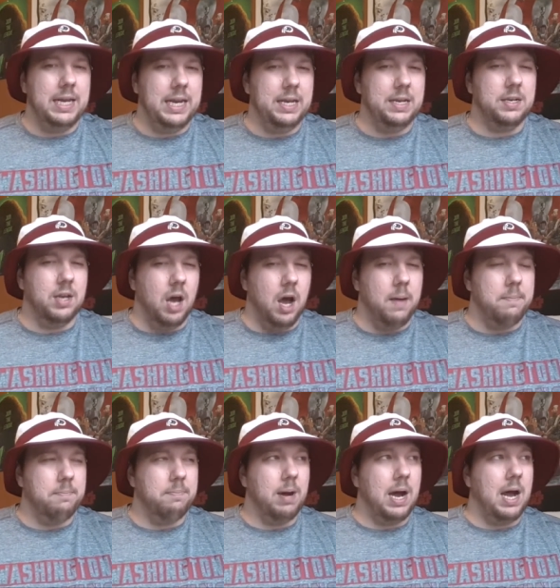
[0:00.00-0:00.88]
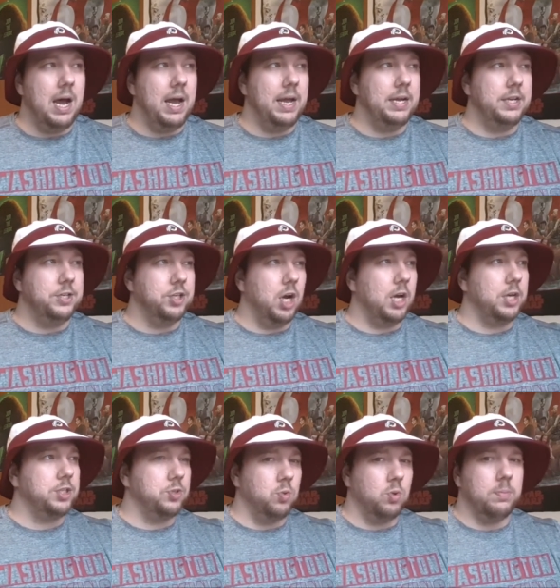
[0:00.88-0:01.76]
eaten up by
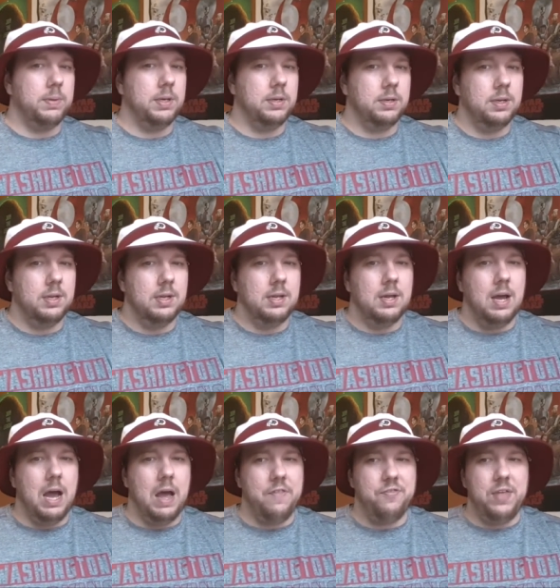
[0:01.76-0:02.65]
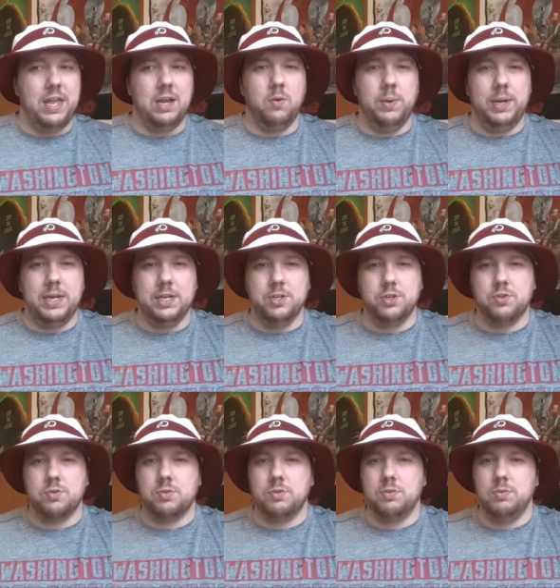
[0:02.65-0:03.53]
Josh Norman. I think we could